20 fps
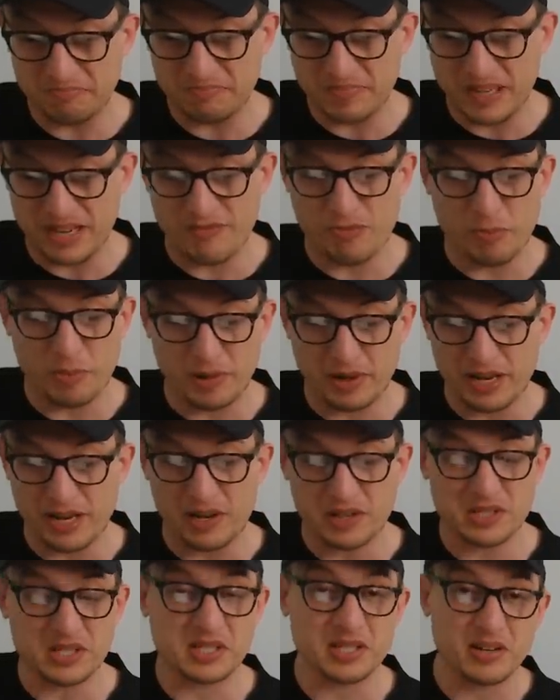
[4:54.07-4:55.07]
Everybody
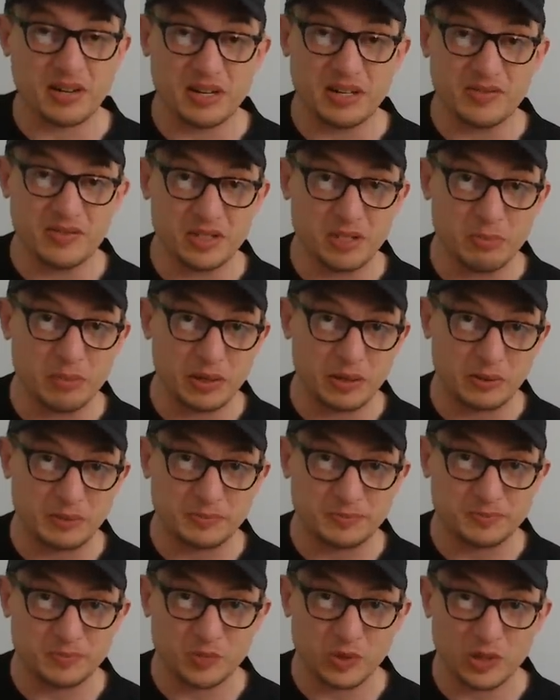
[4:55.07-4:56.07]
else is kind of in the middle,
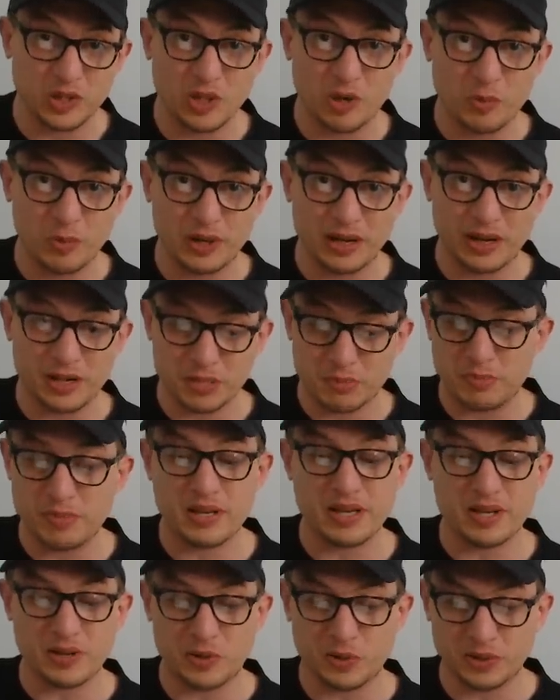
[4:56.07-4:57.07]
with nobody else
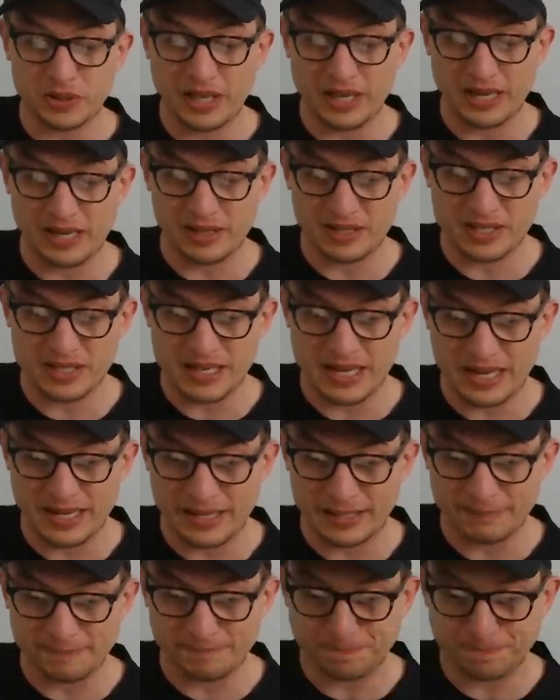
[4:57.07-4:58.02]
being all that outstanding.